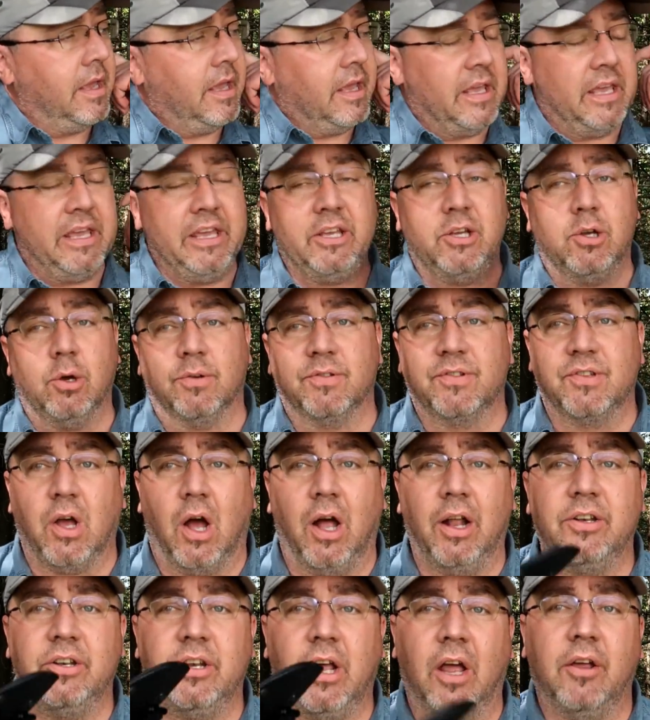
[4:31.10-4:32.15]
He goes
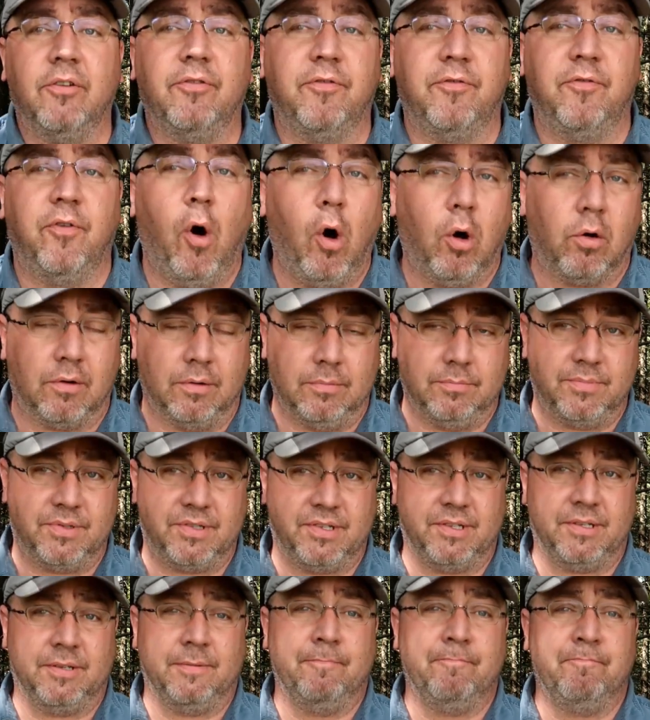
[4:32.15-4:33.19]
on knife
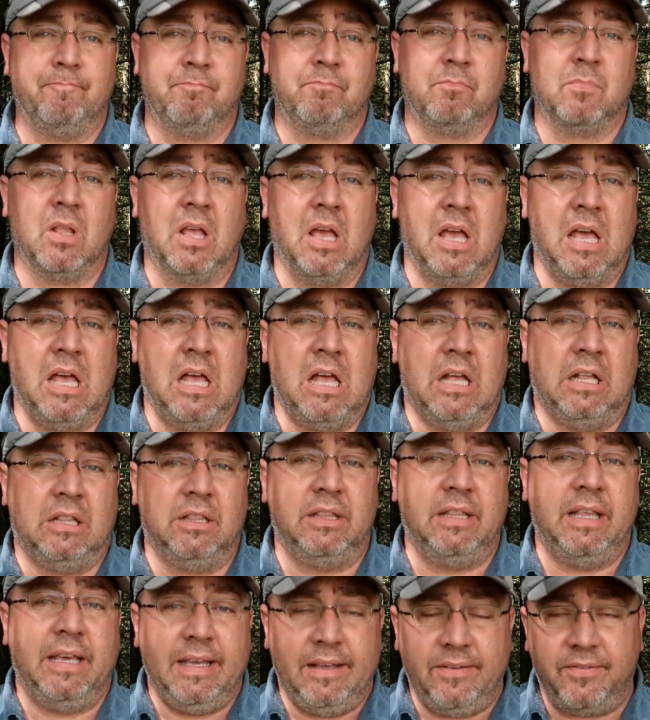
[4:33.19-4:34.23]
forums,
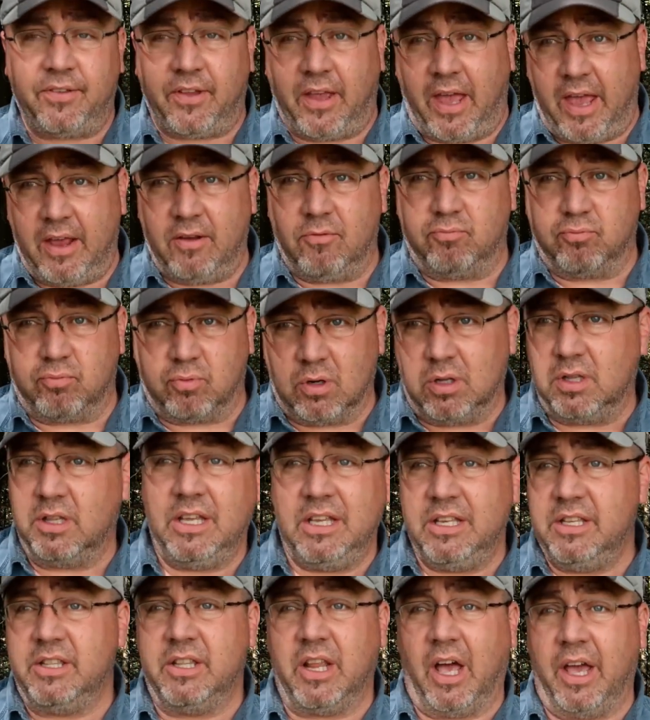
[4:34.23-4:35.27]
leaves a
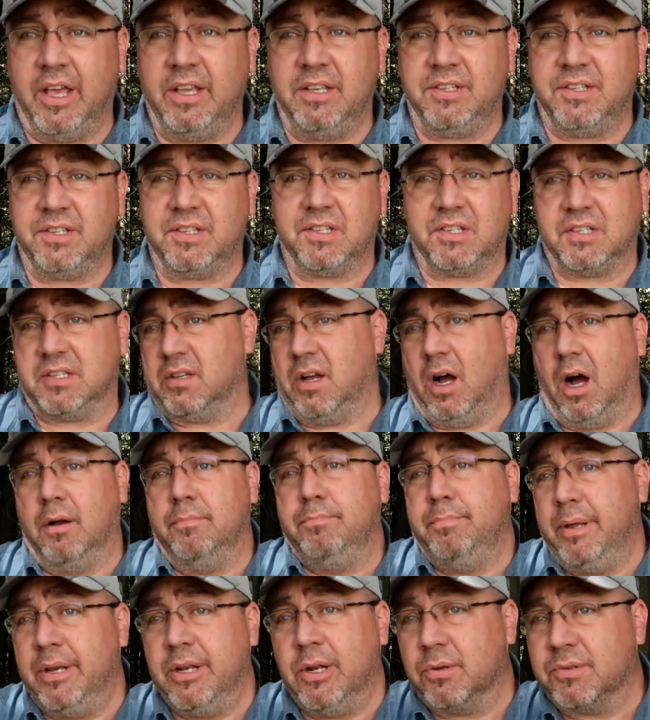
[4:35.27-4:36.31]
really nice,
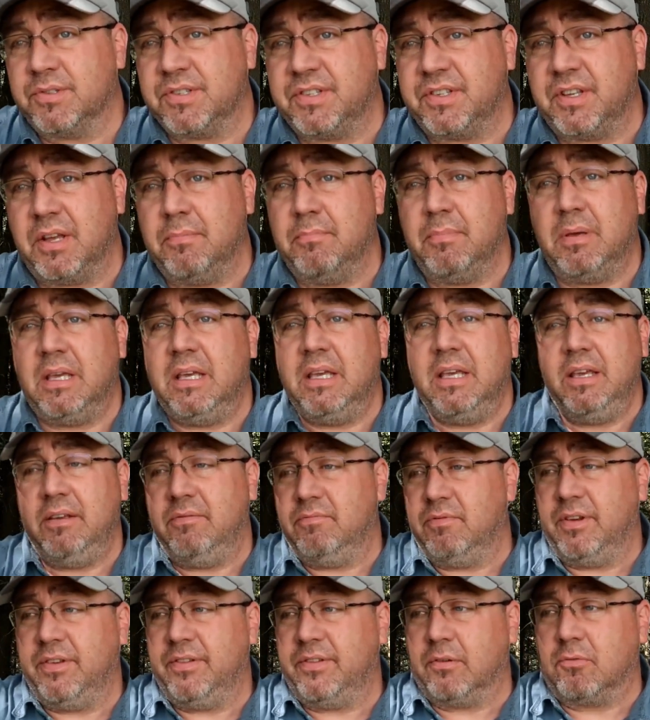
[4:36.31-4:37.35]
unbeknownst to me, he
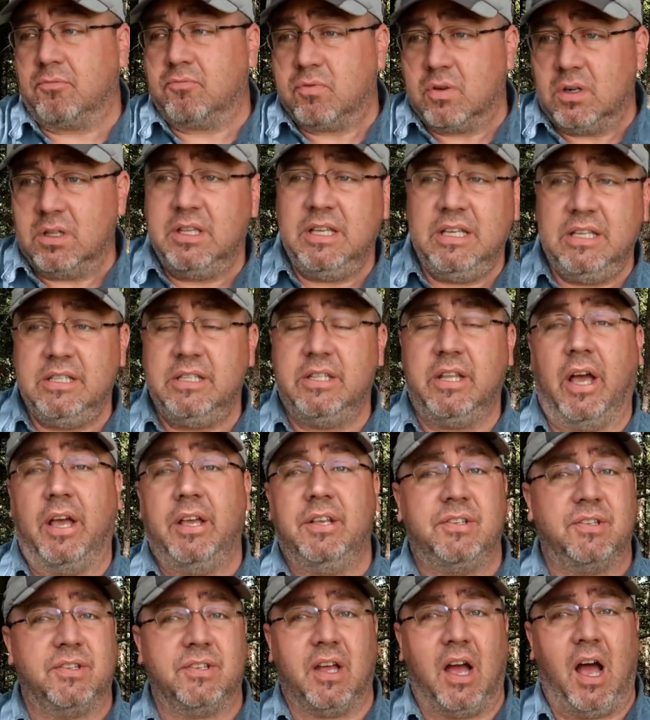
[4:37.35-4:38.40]
reads a really
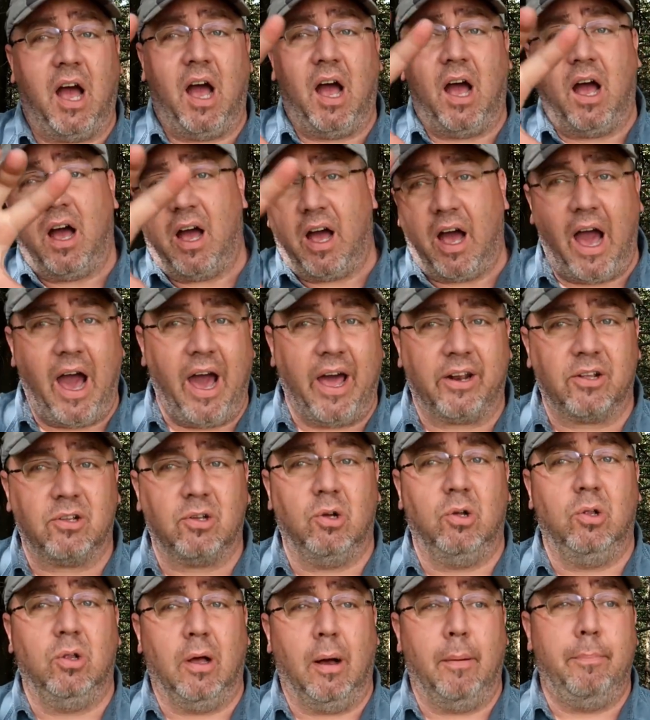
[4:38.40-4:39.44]
nice
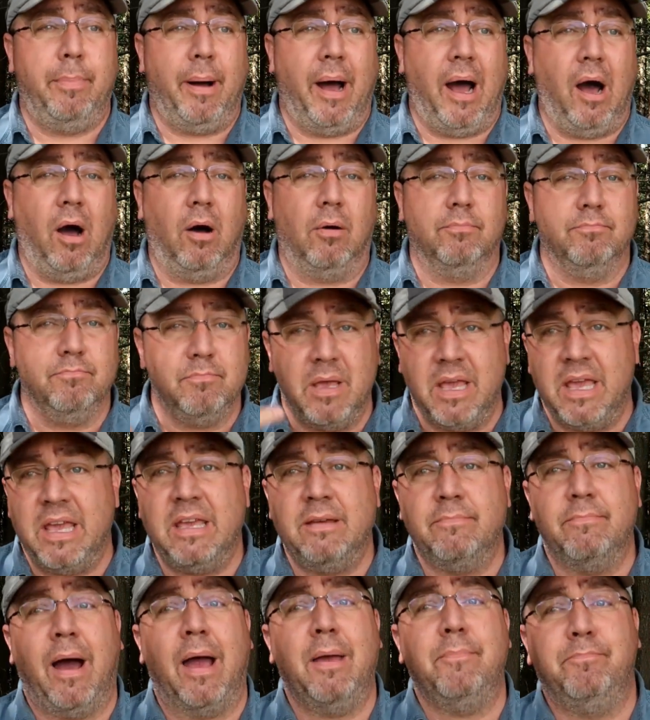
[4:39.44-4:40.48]
article about
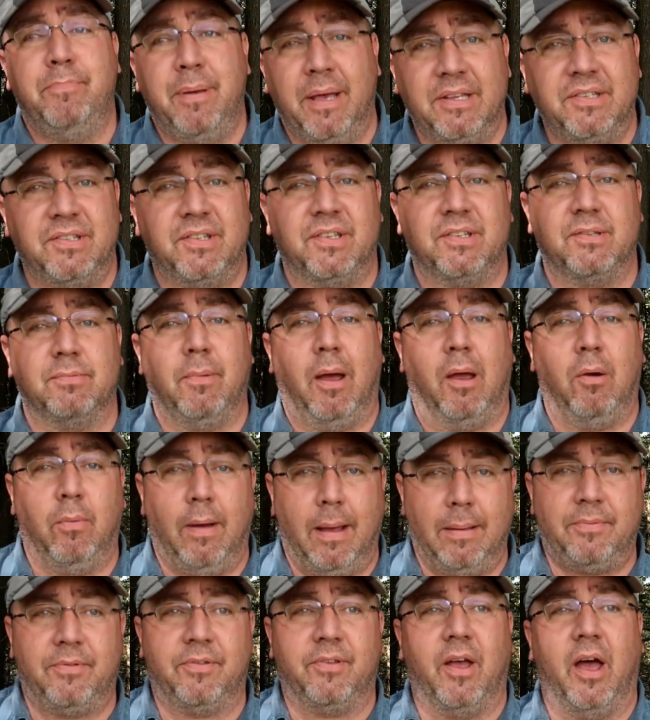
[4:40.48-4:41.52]
me, my business, my
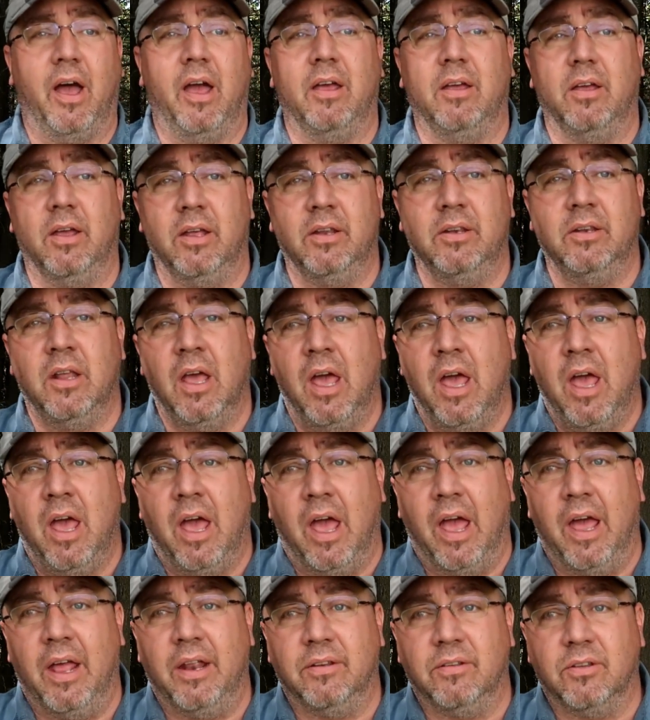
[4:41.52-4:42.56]
website,
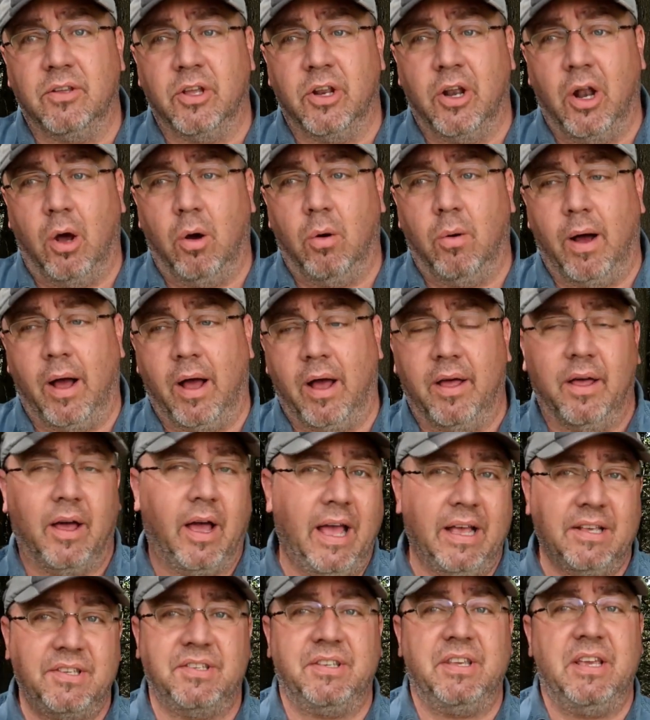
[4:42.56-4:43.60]
and you know,
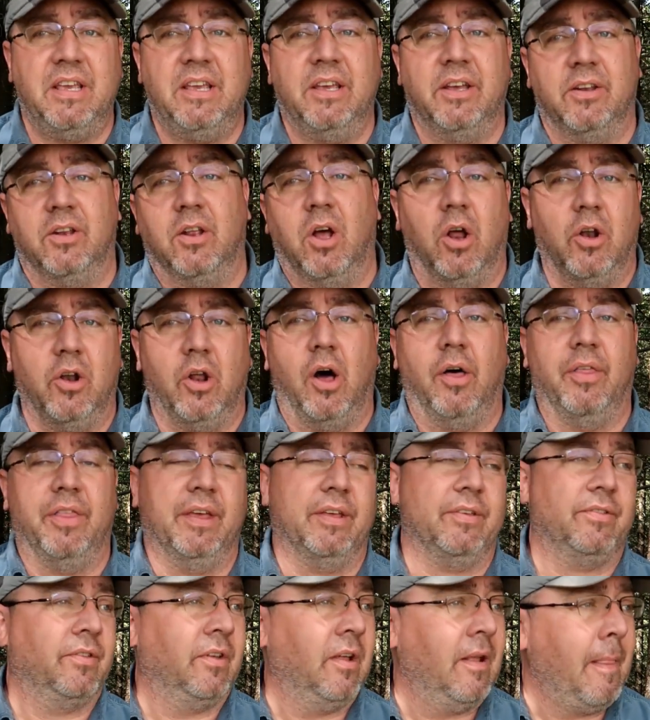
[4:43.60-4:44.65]
ESEE and all
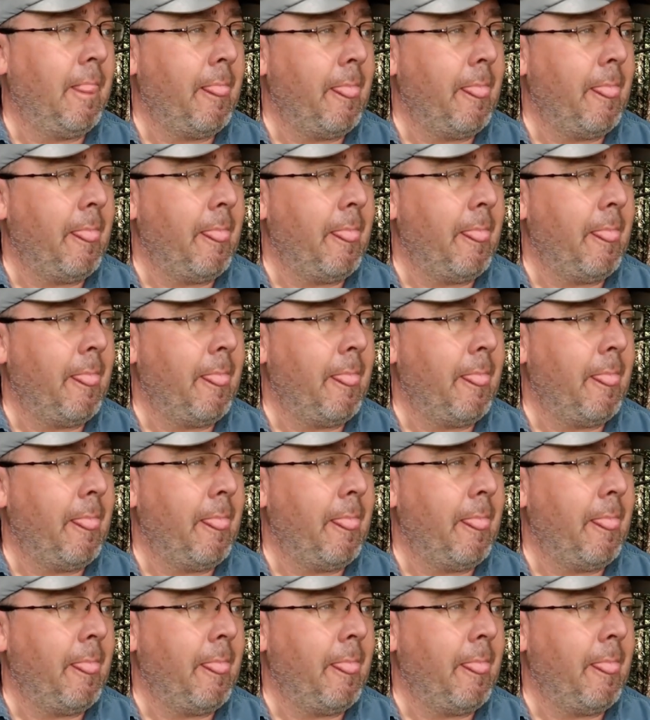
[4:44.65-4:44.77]
this.